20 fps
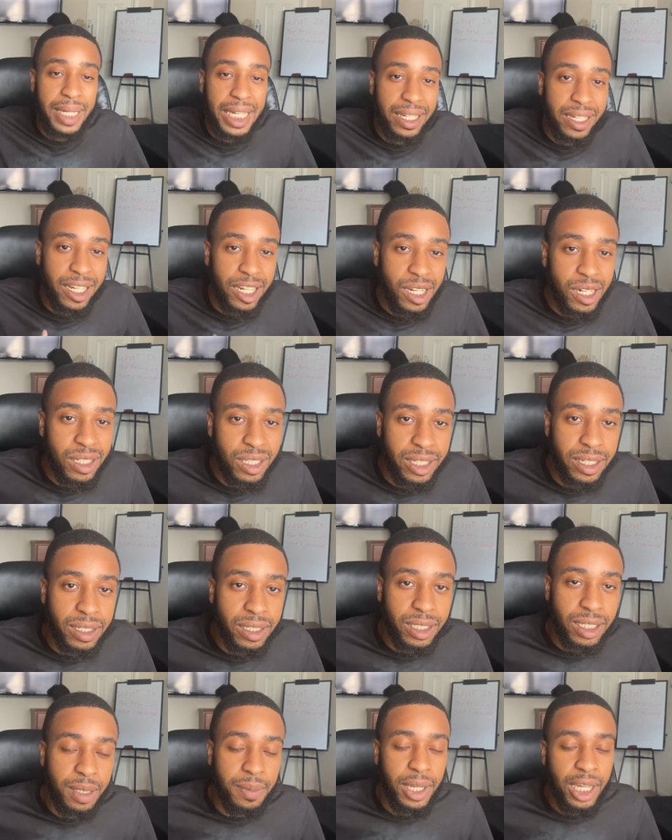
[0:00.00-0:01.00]
in the earlier
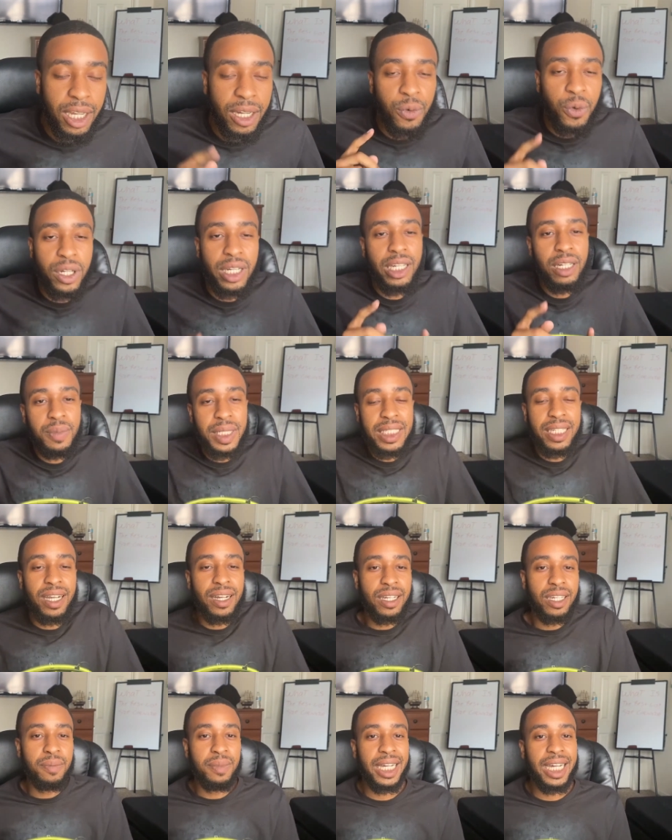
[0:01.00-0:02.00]
clip, we're gonna be
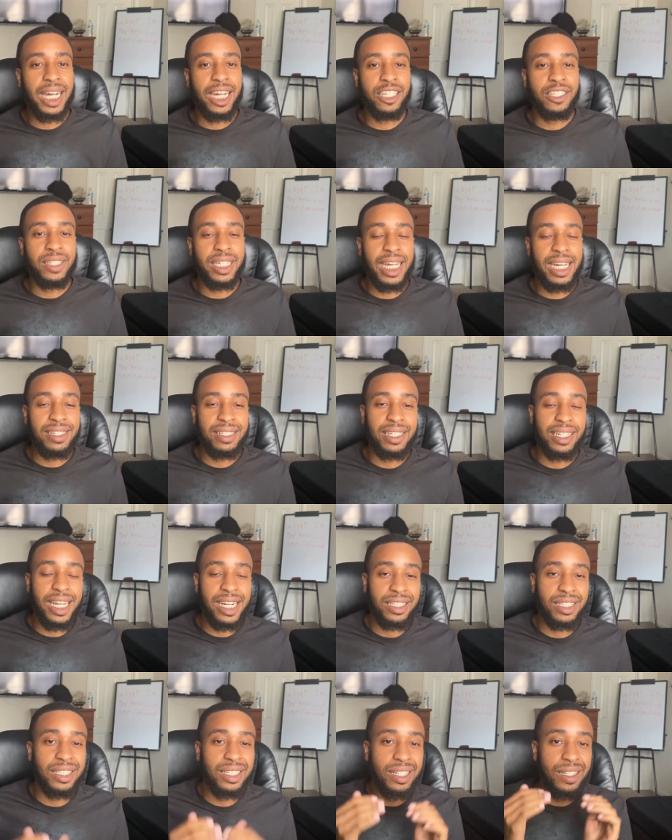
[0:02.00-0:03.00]
talking about how you guys can
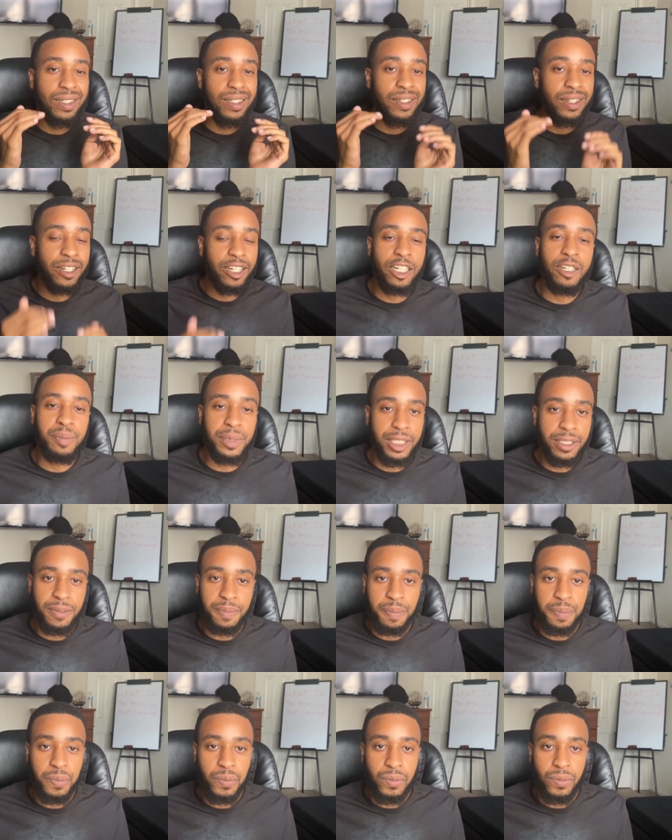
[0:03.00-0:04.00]
actually determine
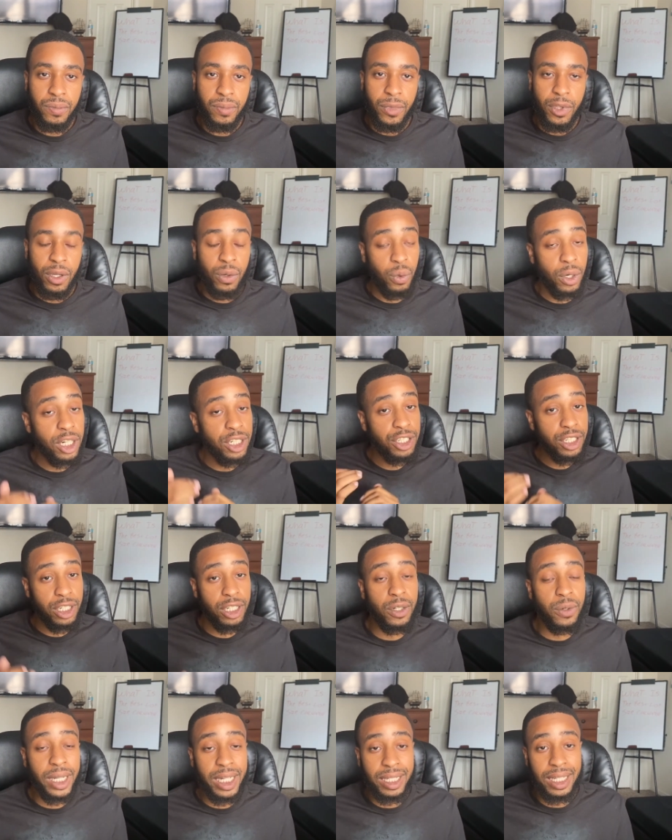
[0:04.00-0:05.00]
what is your
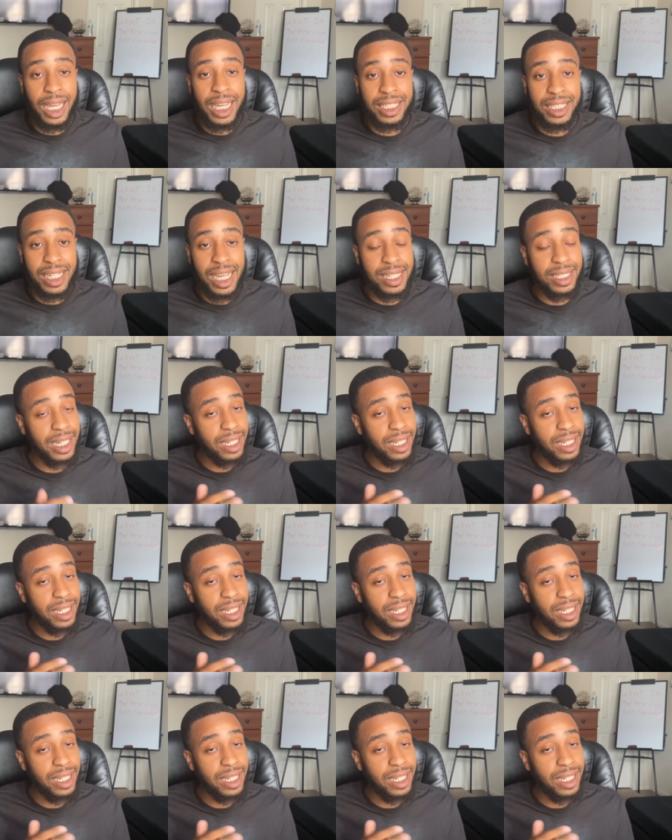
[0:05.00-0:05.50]
correct lot size.